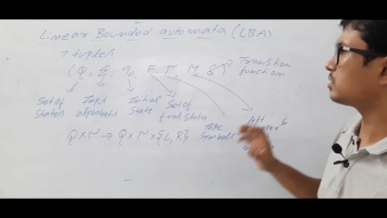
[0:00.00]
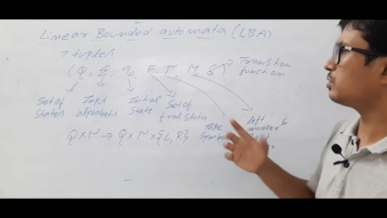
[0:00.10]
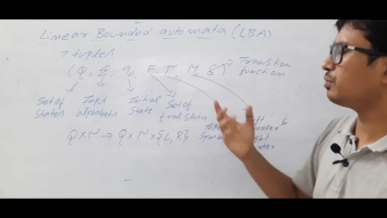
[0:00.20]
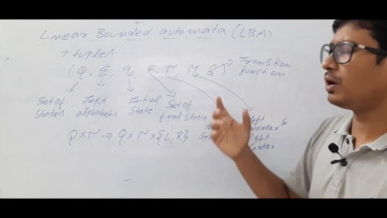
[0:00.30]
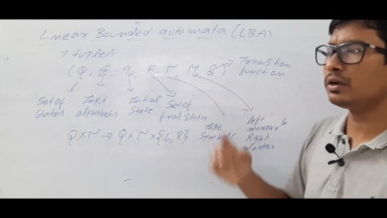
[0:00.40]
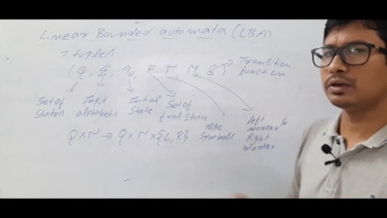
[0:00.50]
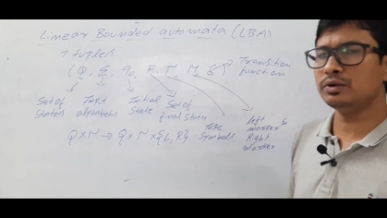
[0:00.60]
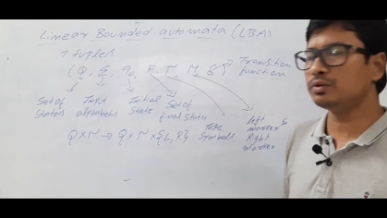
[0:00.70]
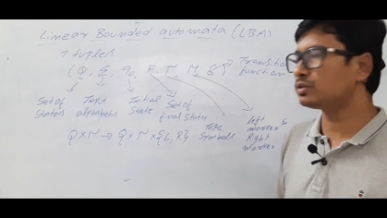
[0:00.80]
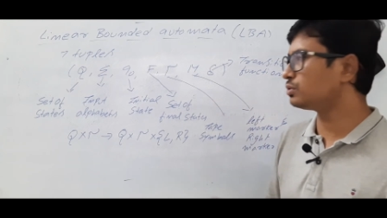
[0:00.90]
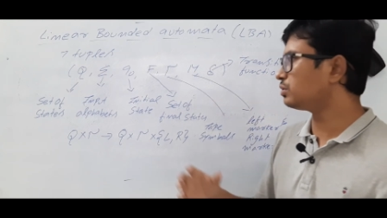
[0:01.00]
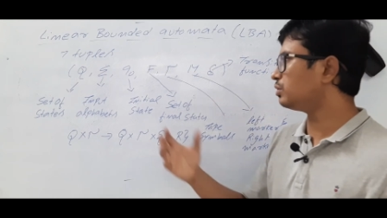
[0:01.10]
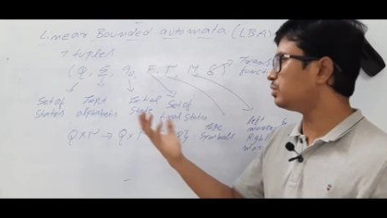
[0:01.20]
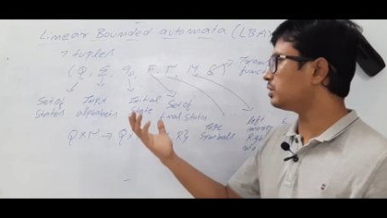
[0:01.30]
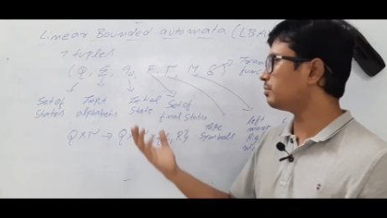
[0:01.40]
you should
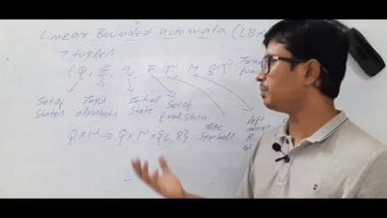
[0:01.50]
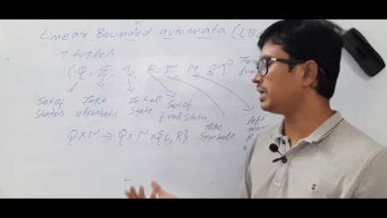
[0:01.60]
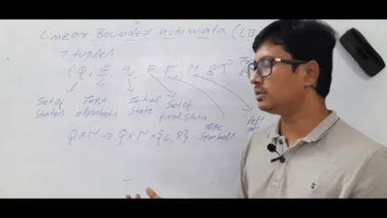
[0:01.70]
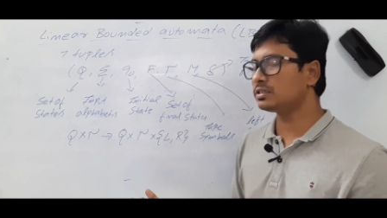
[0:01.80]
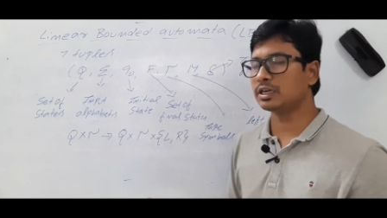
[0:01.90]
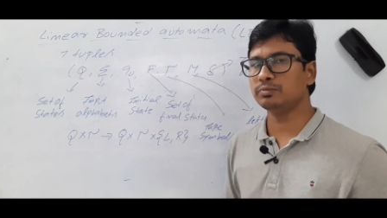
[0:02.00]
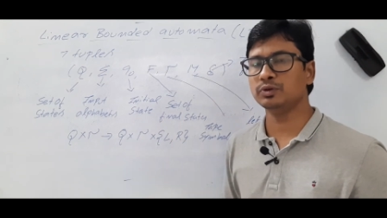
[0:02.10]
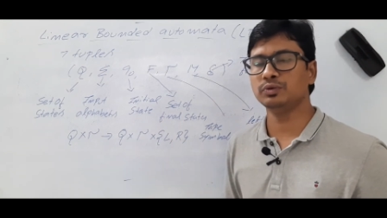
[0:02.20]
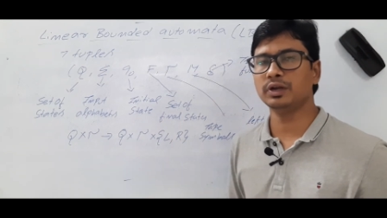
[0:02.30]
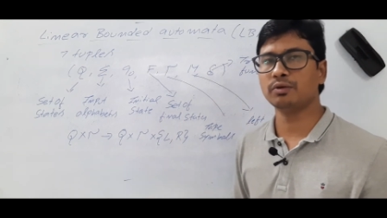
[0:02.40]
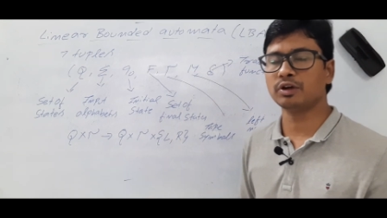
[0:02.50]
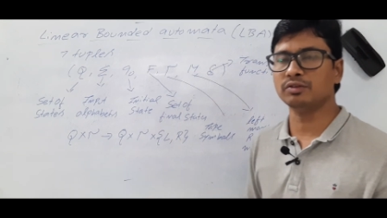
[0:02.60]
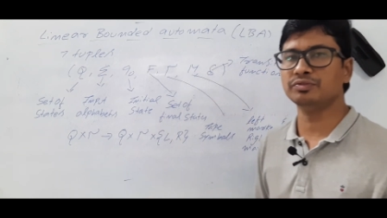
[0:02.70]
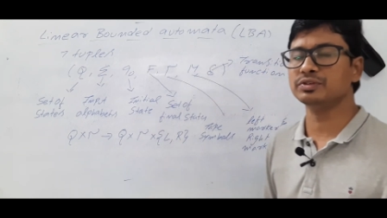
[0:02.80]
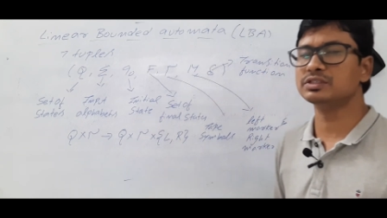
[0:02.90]
know by this time you would have
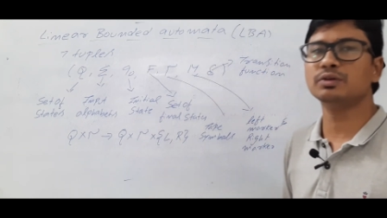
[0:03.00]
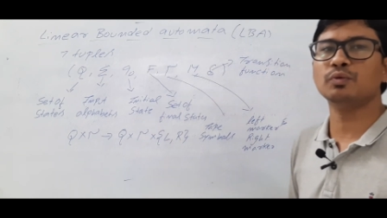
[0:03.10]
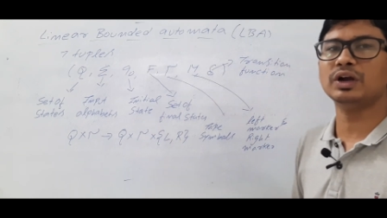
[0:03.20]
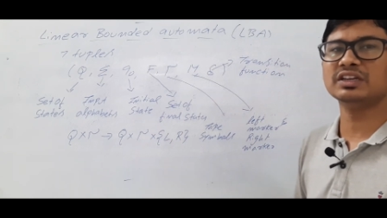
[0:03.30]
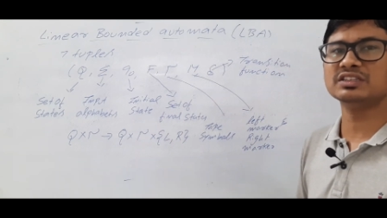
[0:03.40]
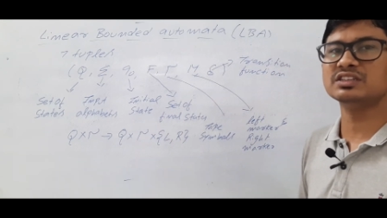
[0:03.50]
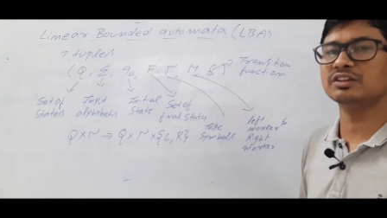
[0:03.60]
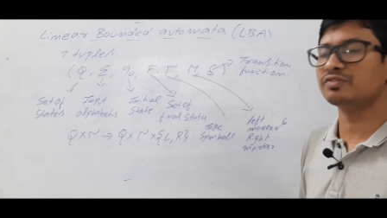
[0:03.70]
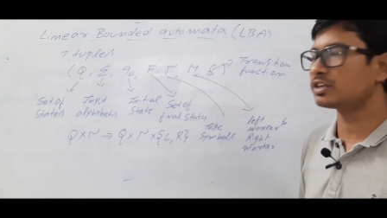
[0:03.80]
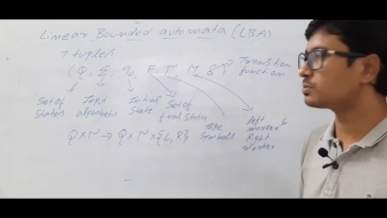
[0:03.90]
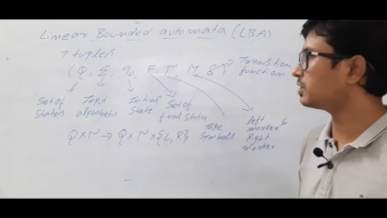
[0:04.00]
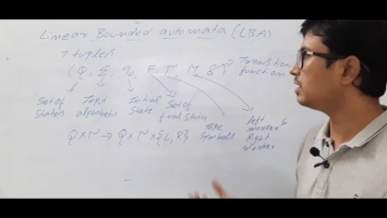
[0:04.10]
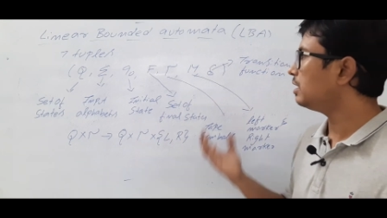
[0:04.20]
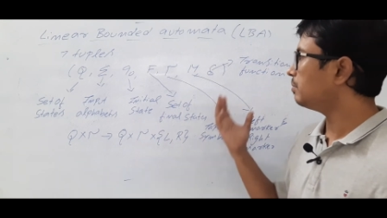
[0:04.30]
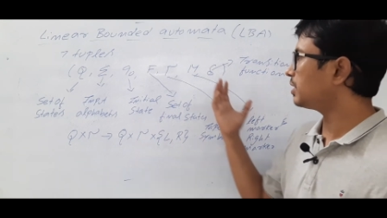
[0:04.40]
confused, sir, what is the difference between,
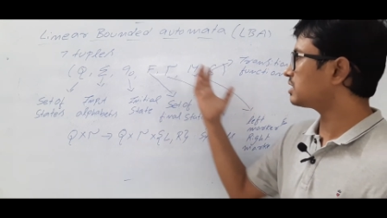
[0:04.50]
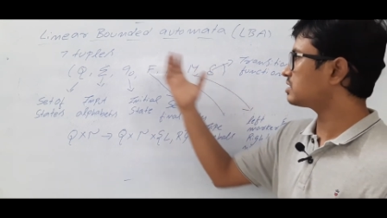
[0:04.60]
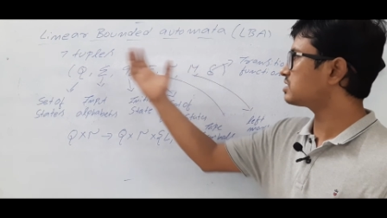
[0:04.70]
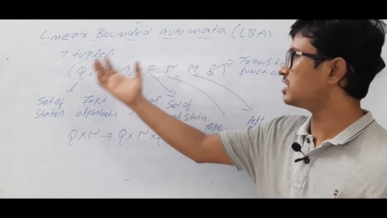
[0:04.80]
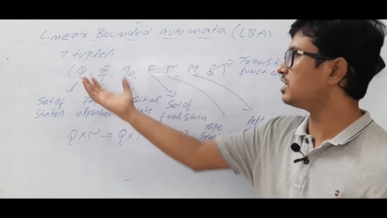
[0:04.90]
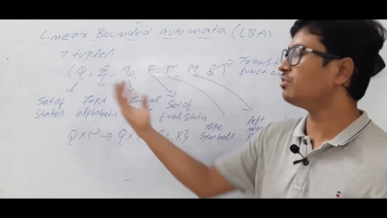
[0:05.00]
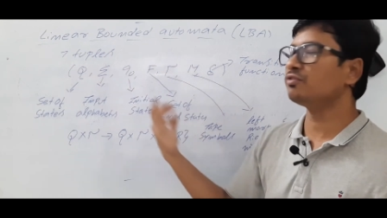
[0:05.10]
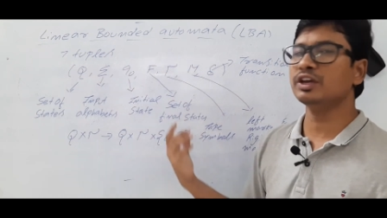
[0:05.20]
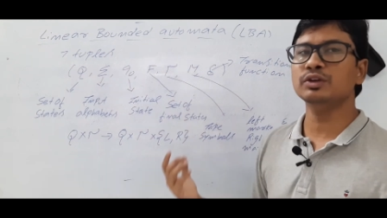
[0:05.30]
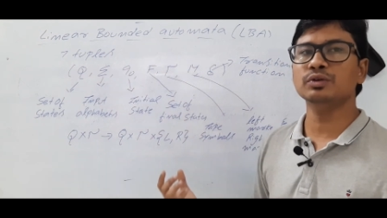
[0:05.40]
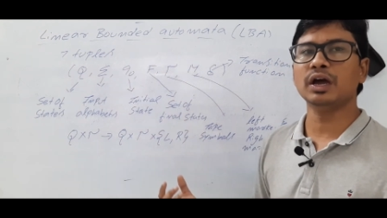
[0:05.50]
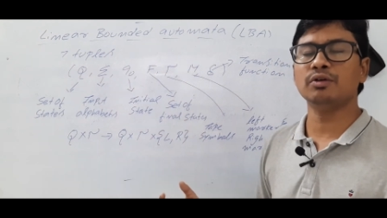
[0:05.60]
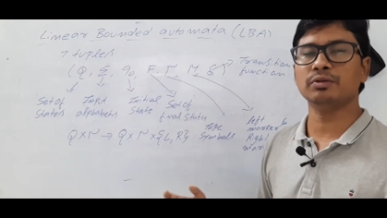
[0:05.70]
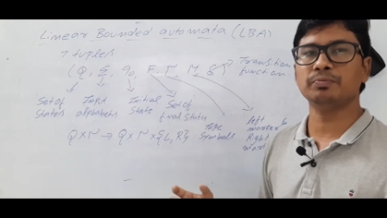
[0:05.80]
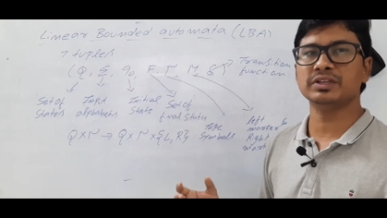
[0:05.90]
because the same way you
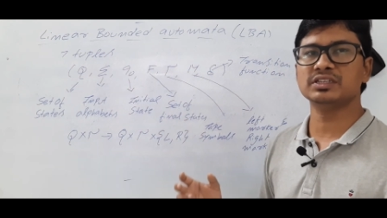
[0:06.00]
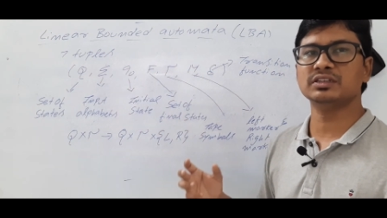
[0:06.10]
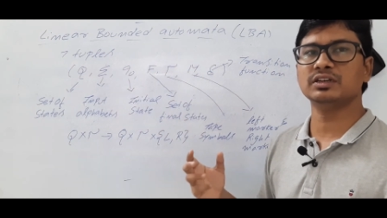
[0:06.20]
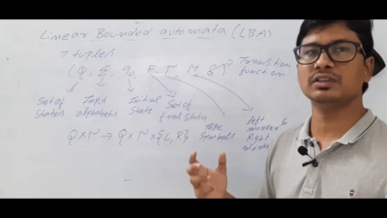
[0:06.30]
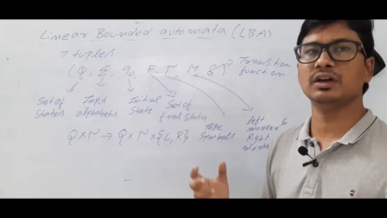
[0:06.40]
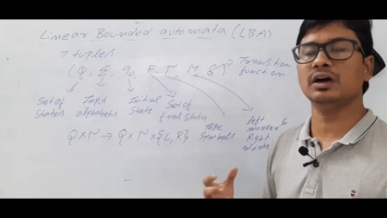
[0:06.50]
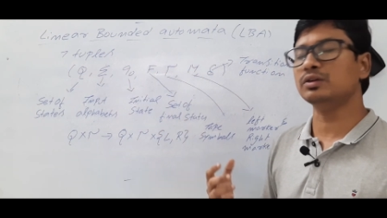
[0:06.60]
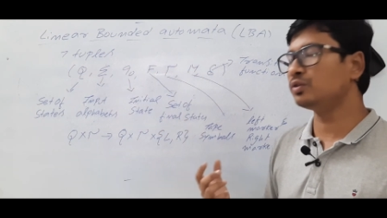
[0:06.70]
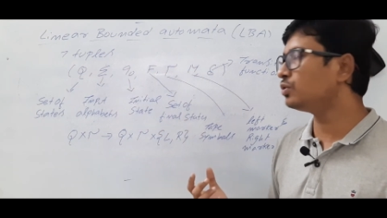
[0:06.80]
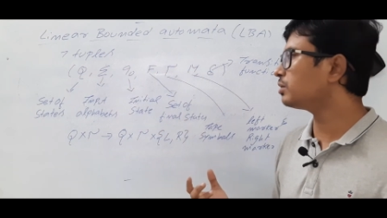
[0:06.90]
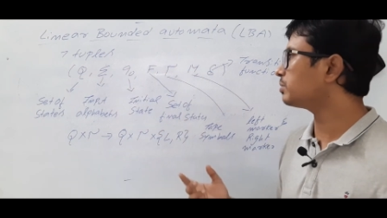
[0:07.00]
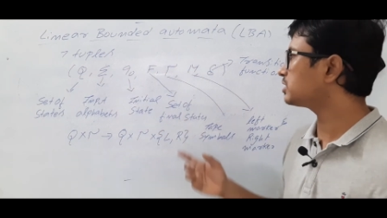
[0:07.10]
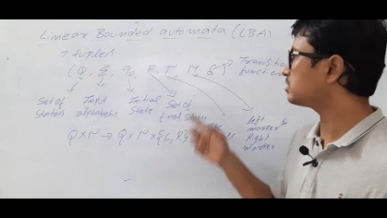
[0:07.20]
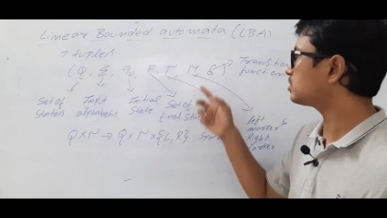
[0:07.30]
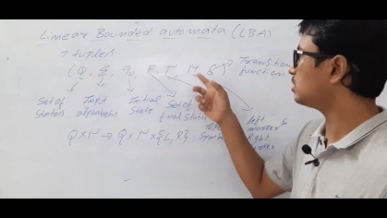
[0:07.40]
have represented the Turing
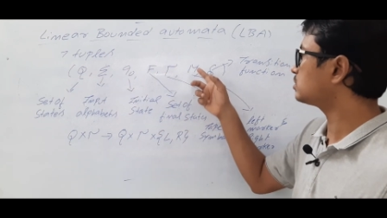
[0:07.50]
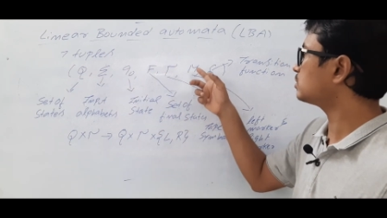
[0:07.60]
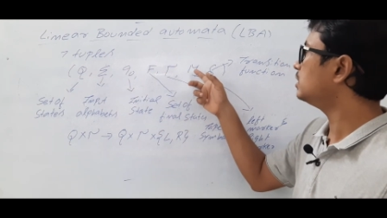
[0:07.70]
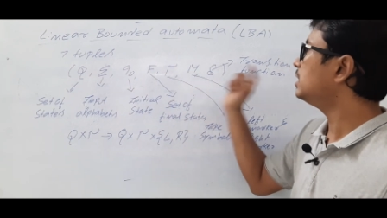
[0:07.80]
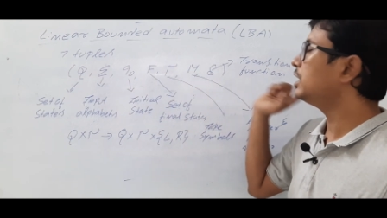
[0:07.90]
machines also.